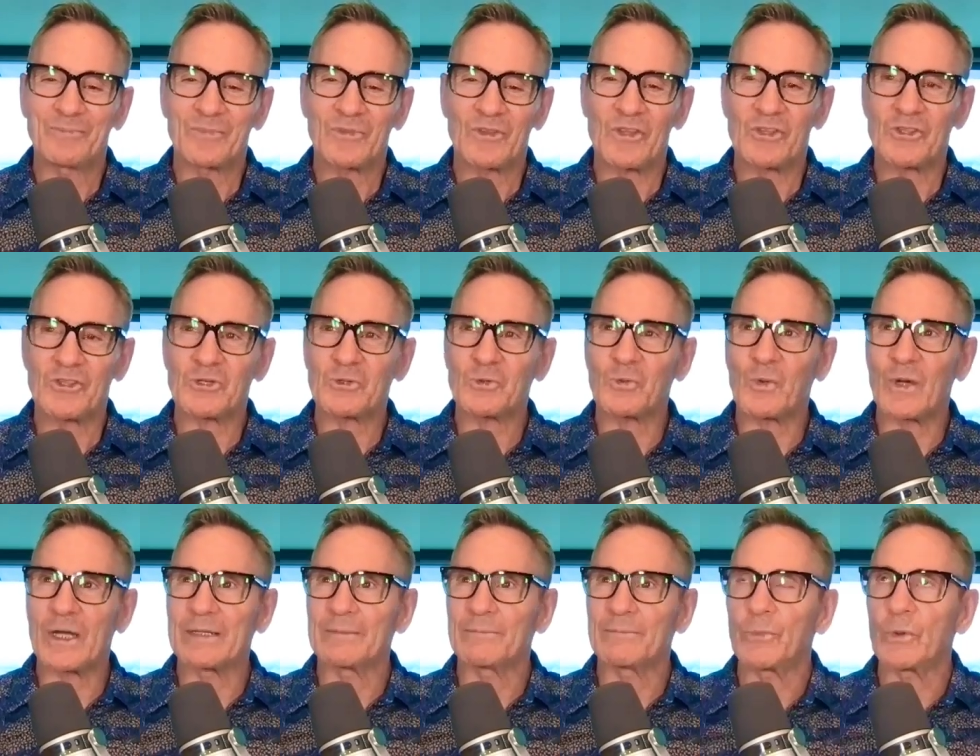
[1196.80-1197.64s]
The third
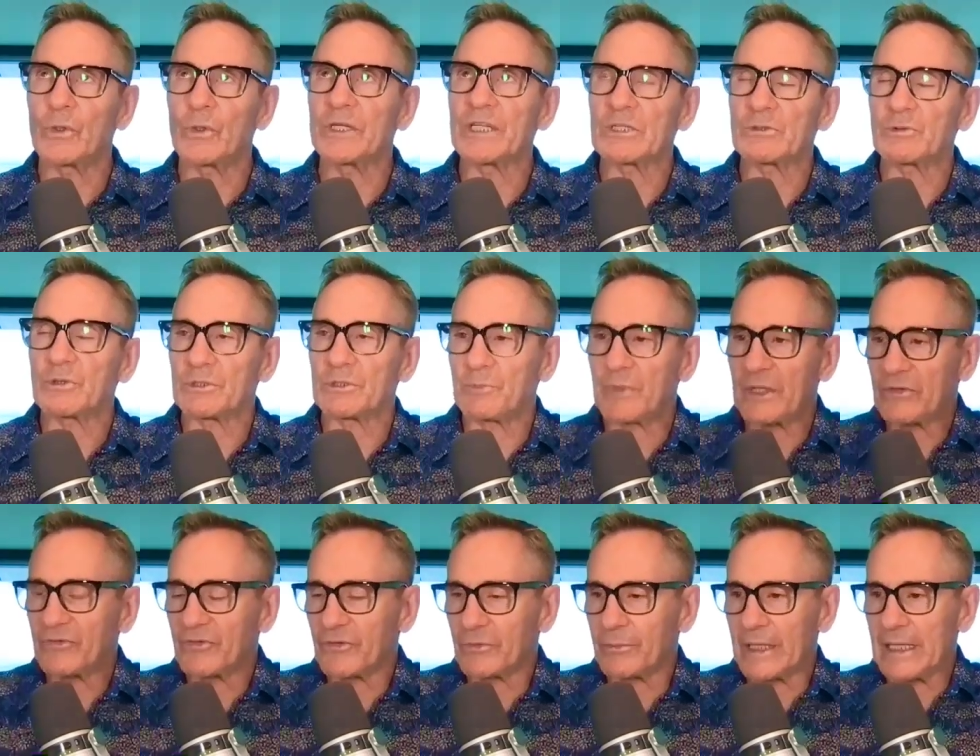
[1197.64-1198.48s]
one, boy, this was
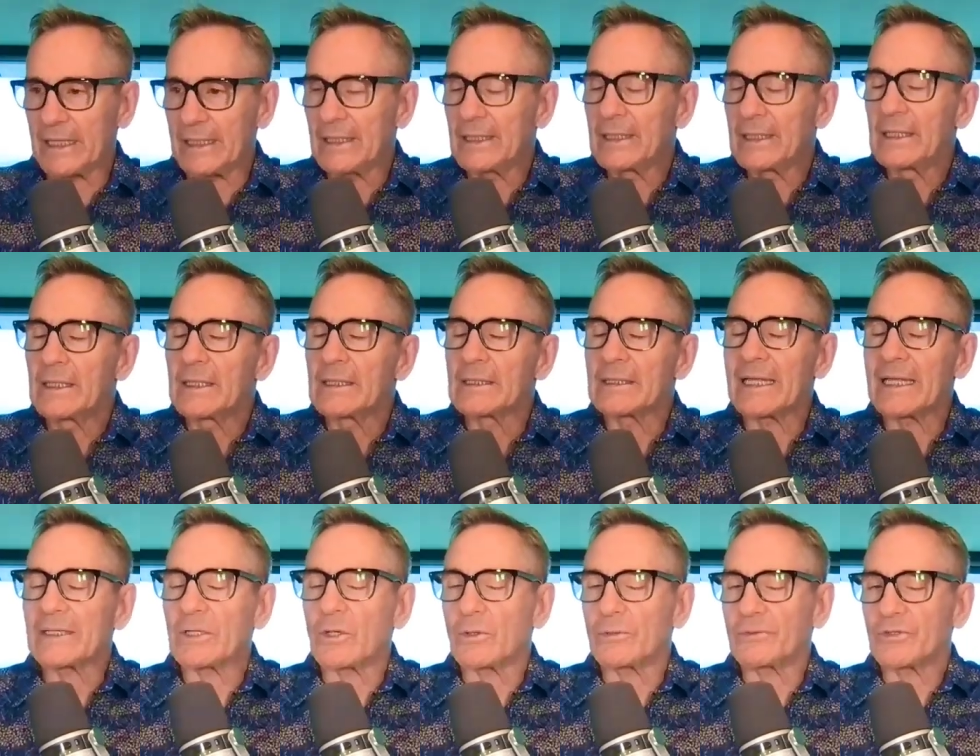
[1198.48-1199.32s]
big for me.
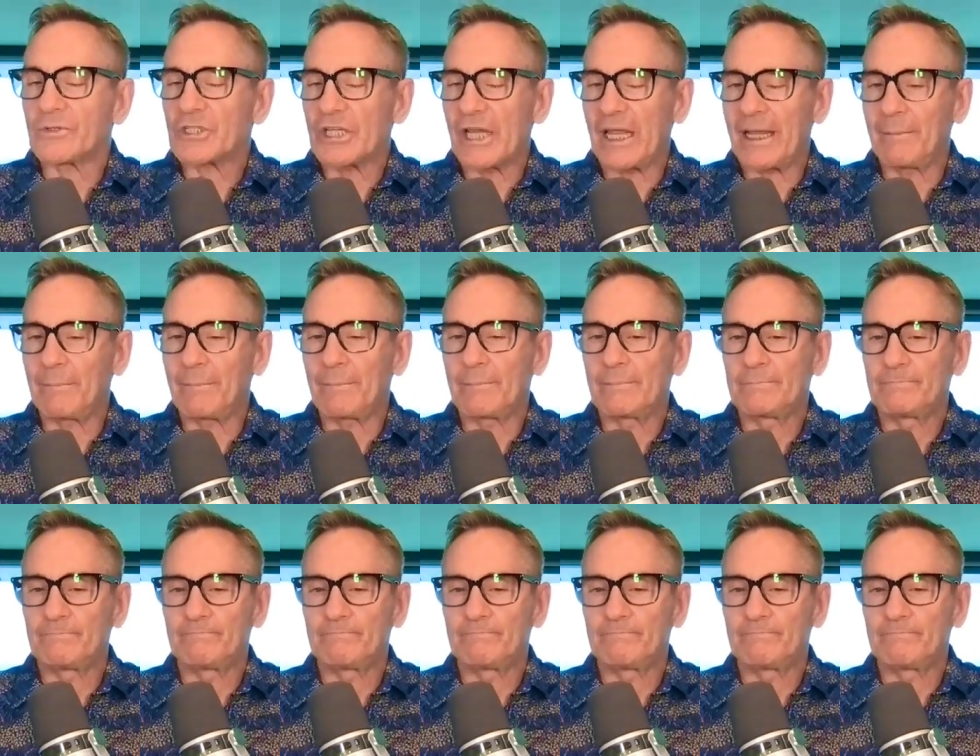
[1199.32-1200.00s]
Let go of shame.